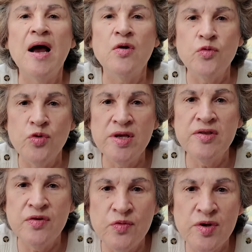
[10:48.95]
I
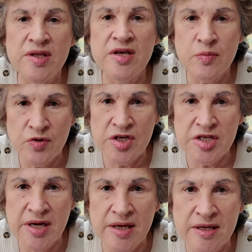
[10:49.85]
really, really
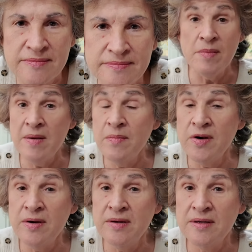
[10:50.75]
appreciate it.
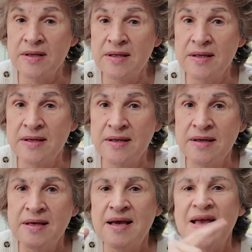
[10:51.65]
Remember,
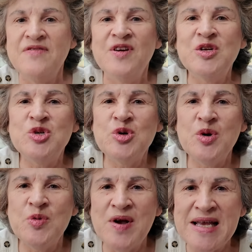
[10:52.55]

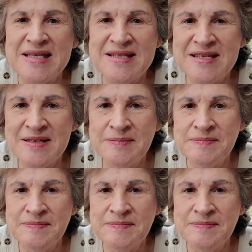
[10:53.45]
adventure awaits.